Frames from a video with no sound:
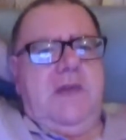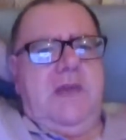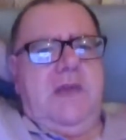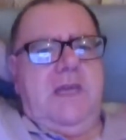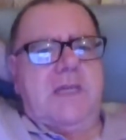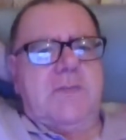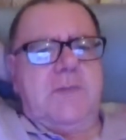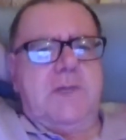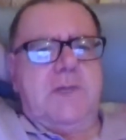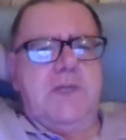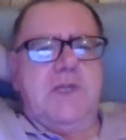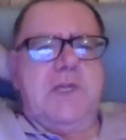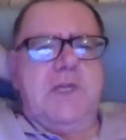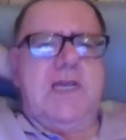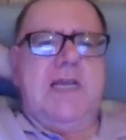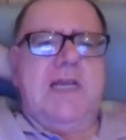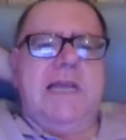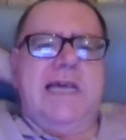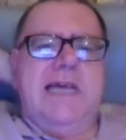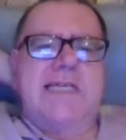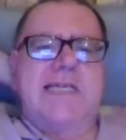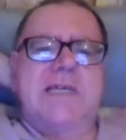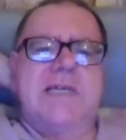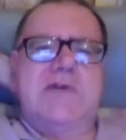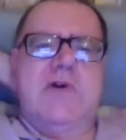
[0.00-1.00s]
especially
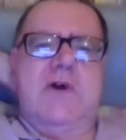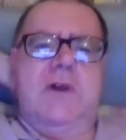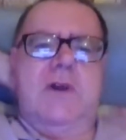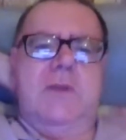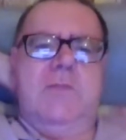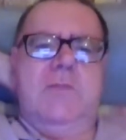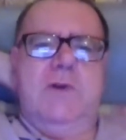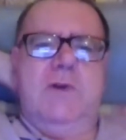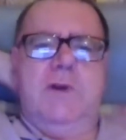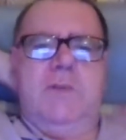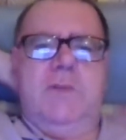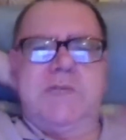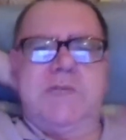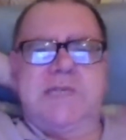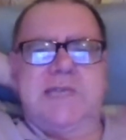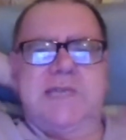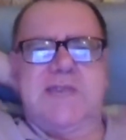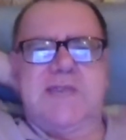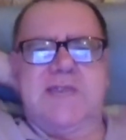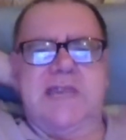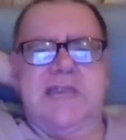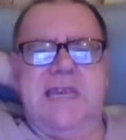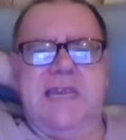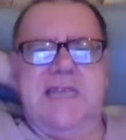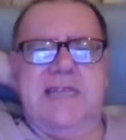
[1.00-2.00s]
classic horror movies.
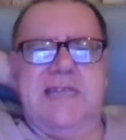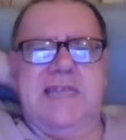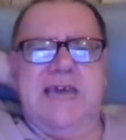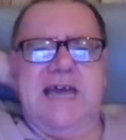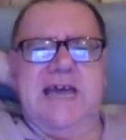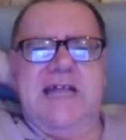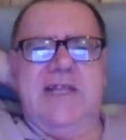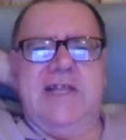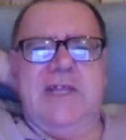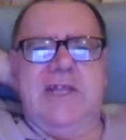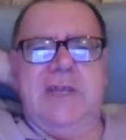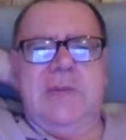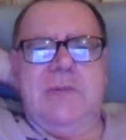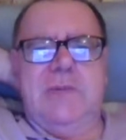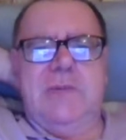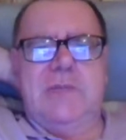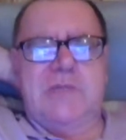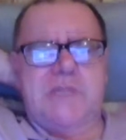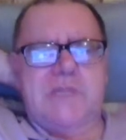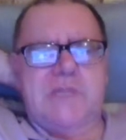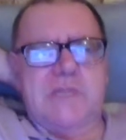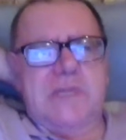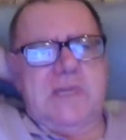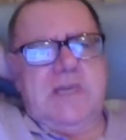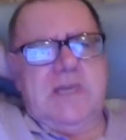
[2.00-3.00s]
I think it
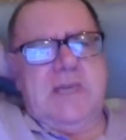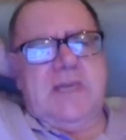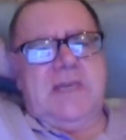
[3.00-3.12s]
dilutes.